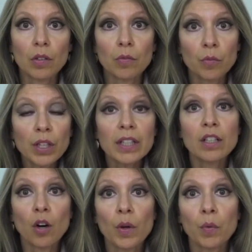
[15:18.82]
really
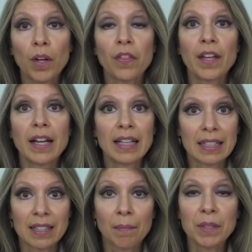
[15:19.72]
going with it and
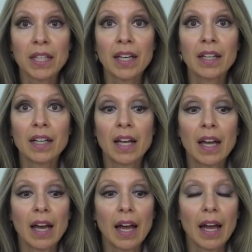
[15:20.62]
accepting it
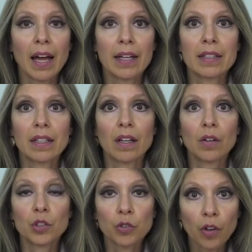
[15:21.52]
and
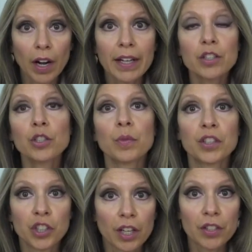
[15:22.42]
trying to
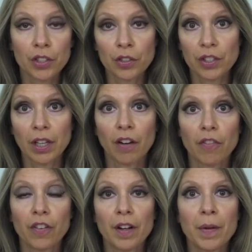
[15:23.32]
adjust
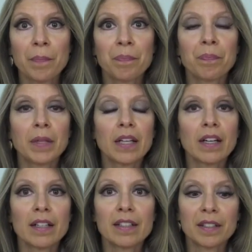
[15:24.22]
yourself
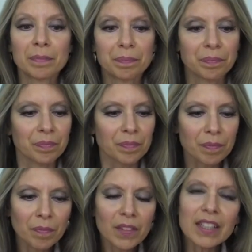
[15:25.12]
because
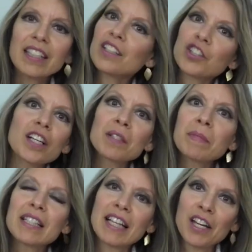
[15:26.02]
the
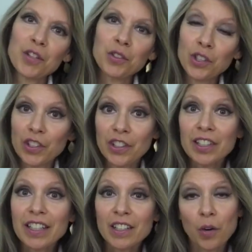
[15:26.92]
adjustments that you
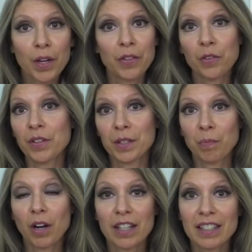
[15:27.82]
learn going through this
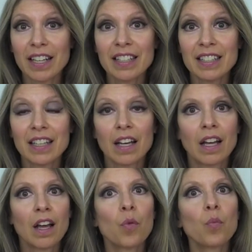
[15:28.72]
process
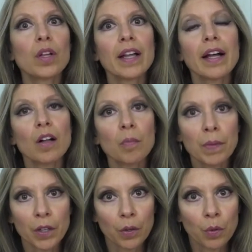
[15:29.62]
will help
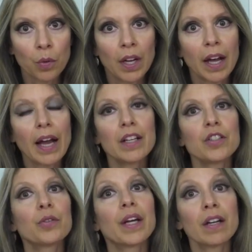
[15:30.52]
you
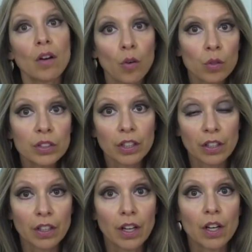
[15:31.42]
as you get
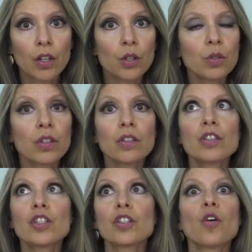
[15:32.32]
older. You
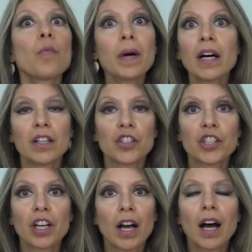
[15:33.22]
learn so
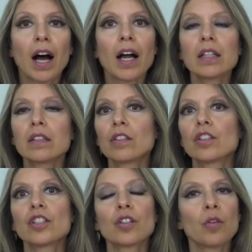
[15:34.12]
much. I
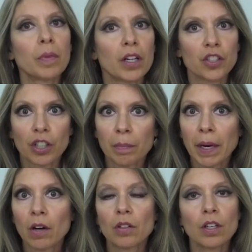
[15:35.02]
learned so much
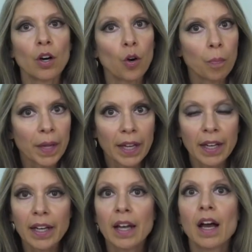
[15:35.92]
about
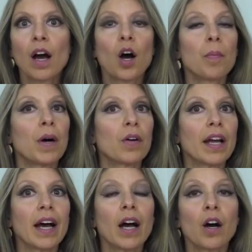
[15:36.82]
coping, about
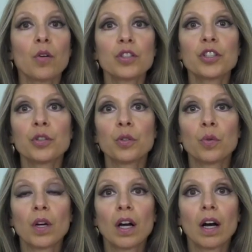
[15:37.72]
how
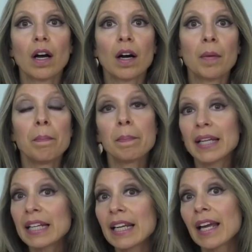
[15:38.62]
to uh,
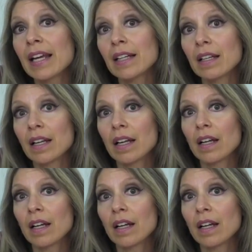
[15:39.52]
mitigate